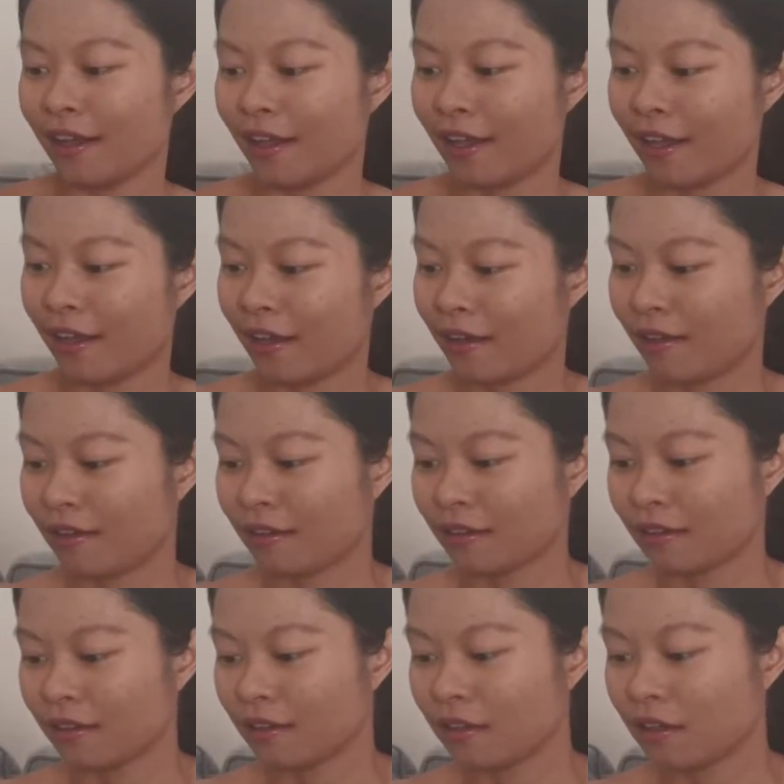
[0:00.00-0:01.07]
And
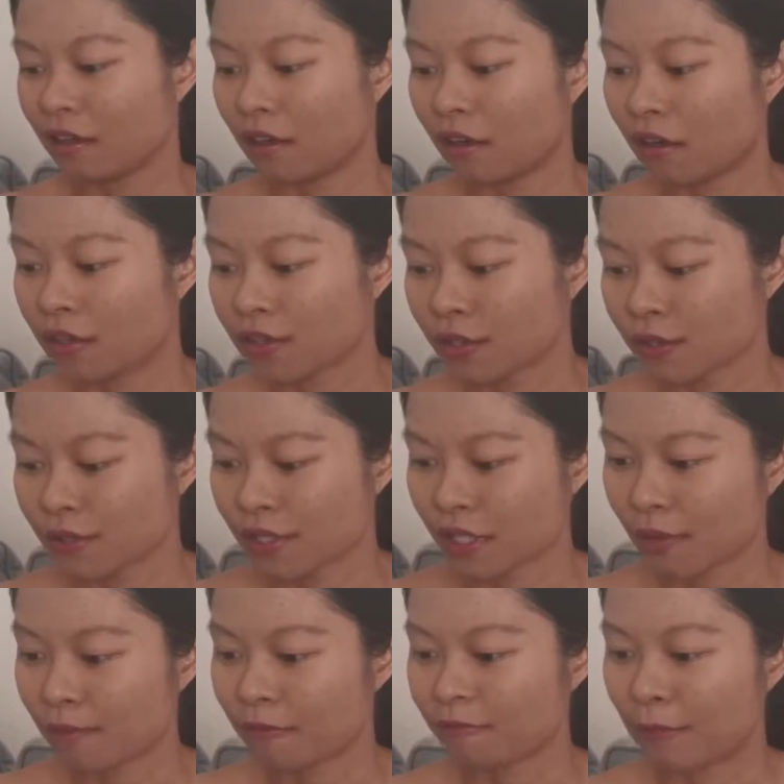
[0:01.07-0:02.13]
also
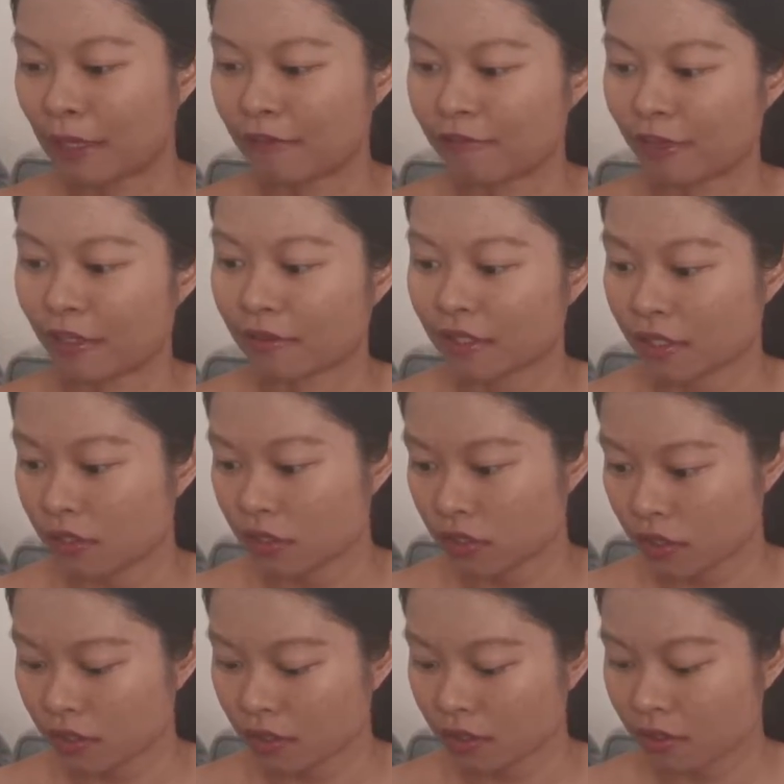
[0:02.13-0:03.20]
some of my
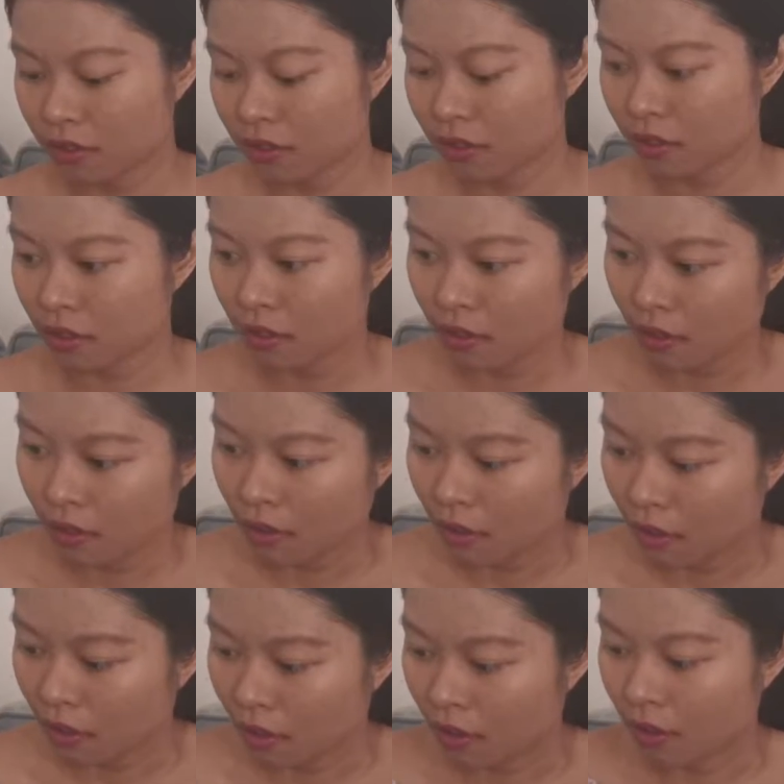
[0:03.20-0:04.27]
foundations.
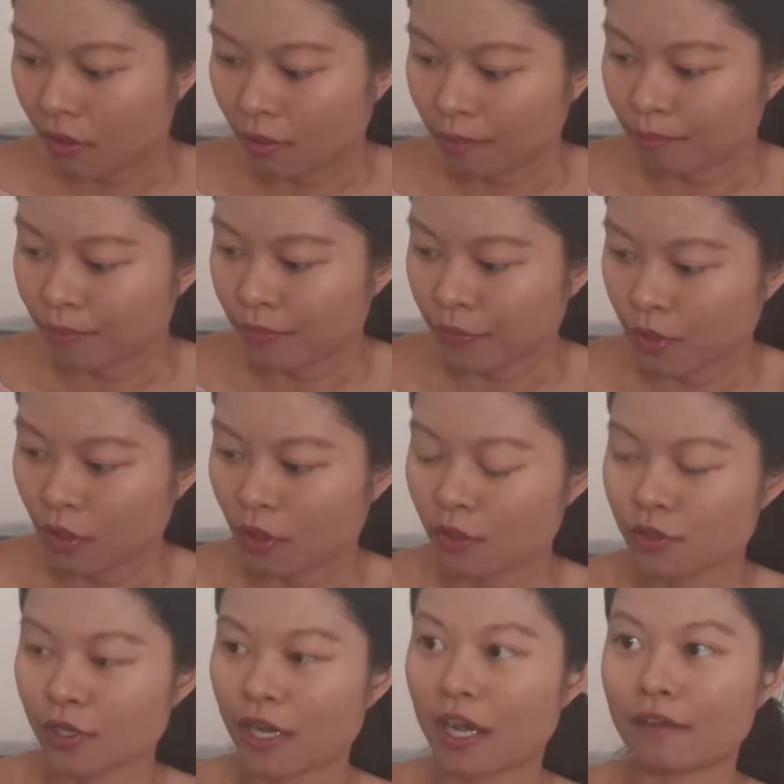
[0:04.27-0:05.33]

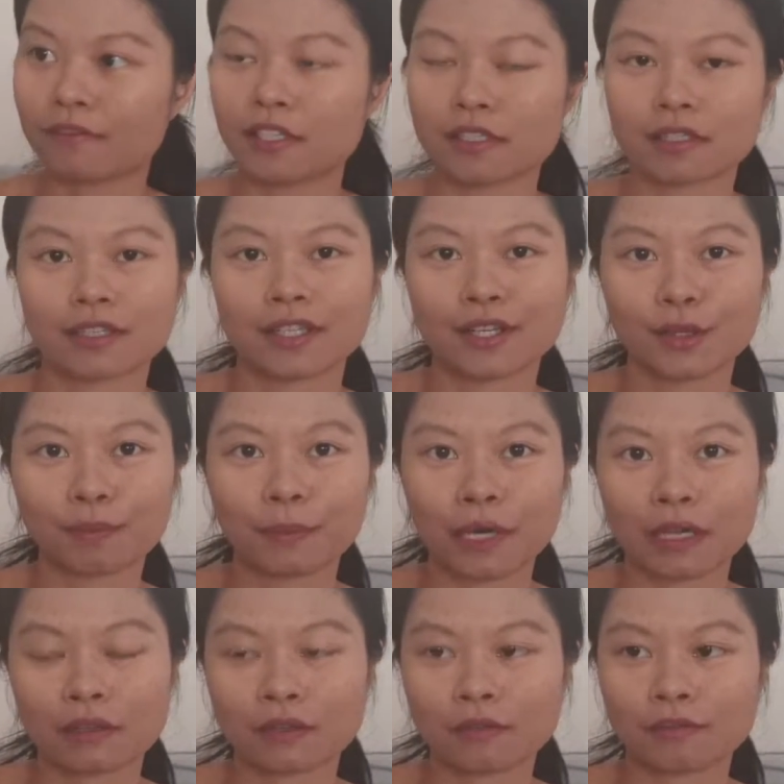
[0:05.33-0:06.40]
Also I have this little
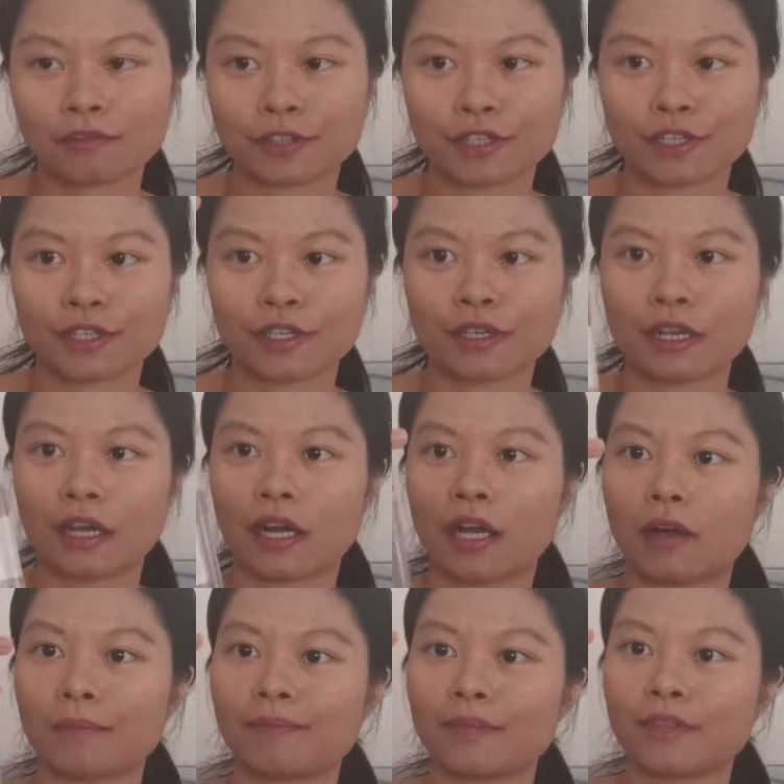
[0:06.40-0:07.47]
bottle for
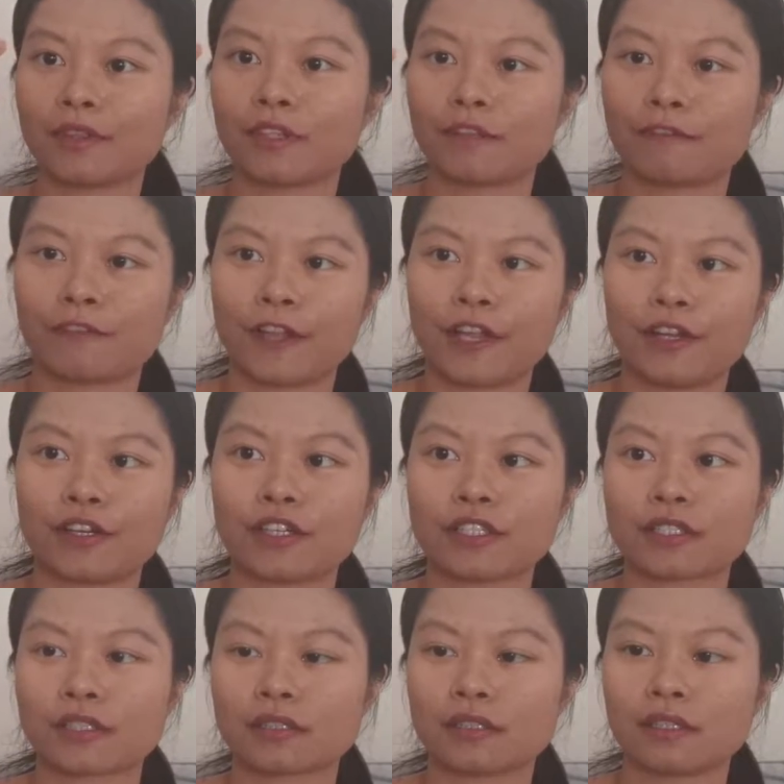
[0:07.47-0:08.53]
the
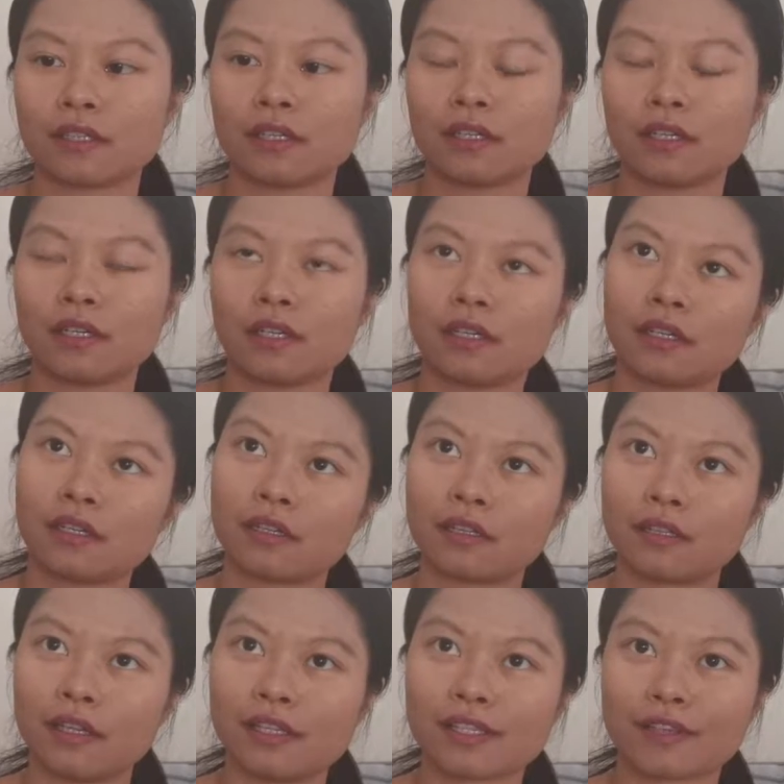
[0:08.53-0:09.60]
Thayers,
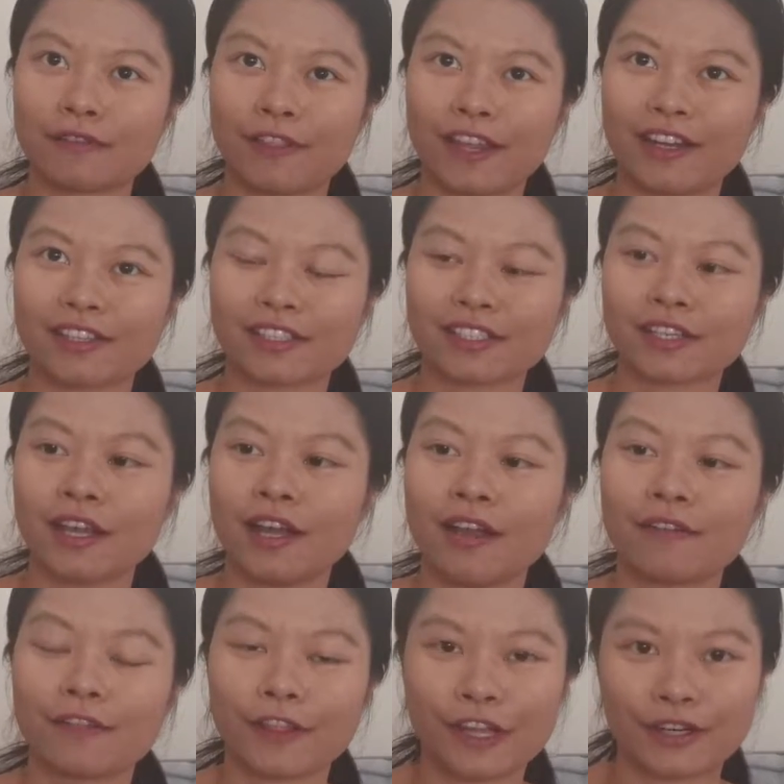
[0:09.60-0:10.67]
is it Thayers?
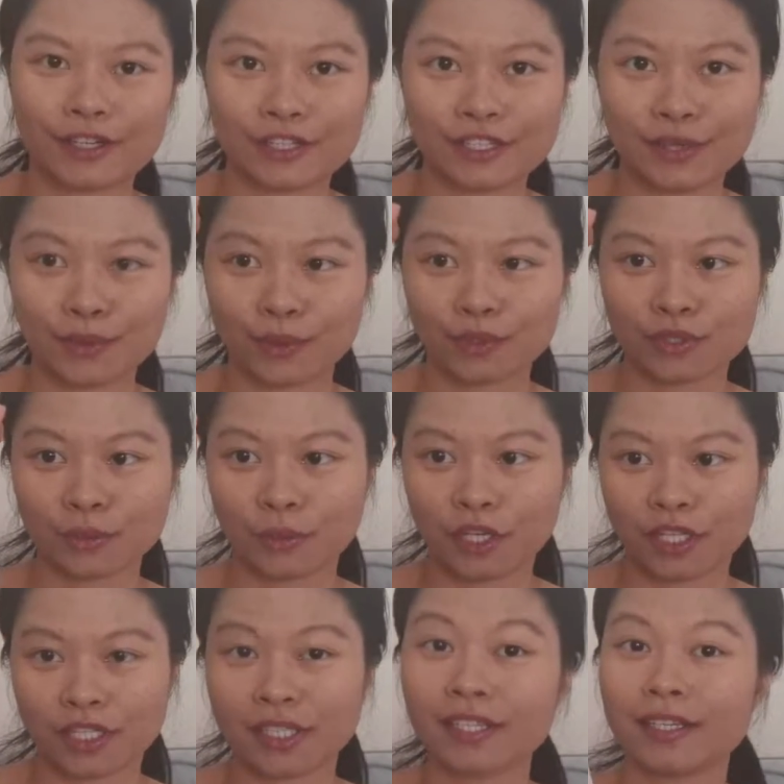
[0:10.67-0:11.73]
Thayers rose
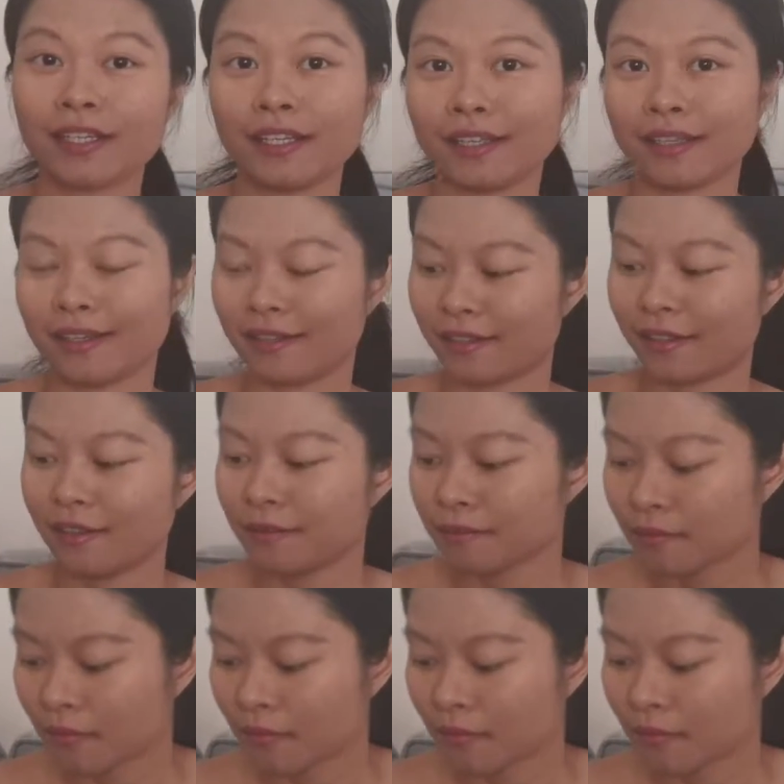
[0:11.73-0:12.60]
water in here.